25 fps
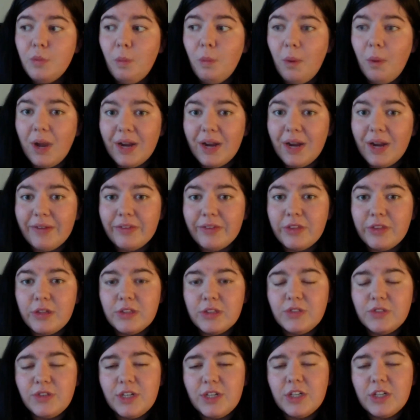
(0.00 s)
Whatever
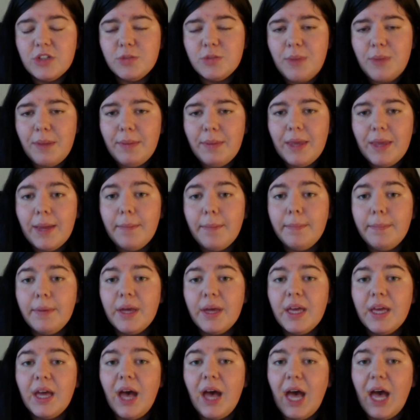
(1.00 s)
those videos may be.
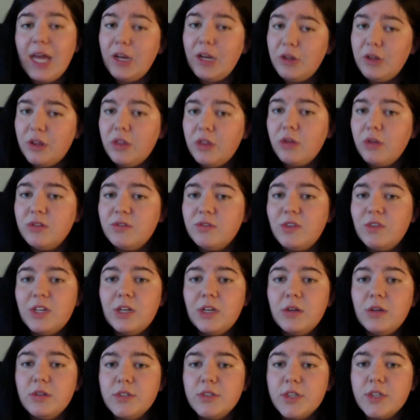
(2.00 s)
But I know that those
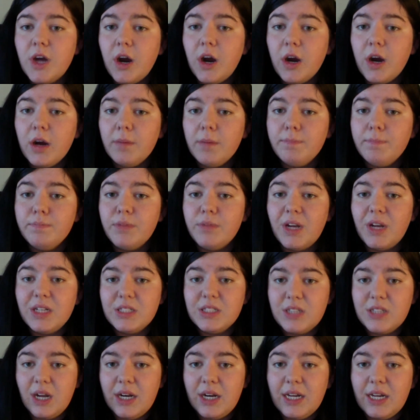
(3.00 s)
videos are not
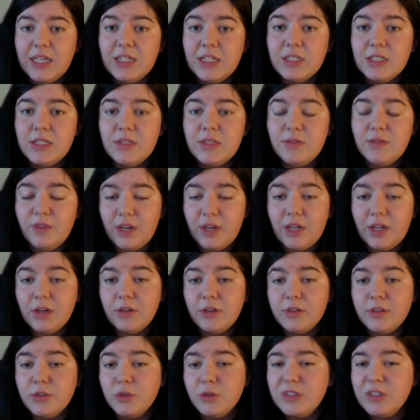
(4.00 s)
Sane's
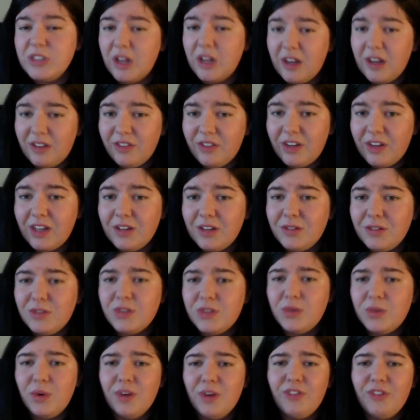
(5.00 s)
videos, or Sonic
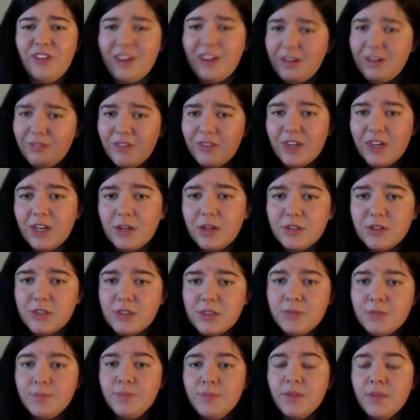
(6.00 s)
videos, or fandom videos.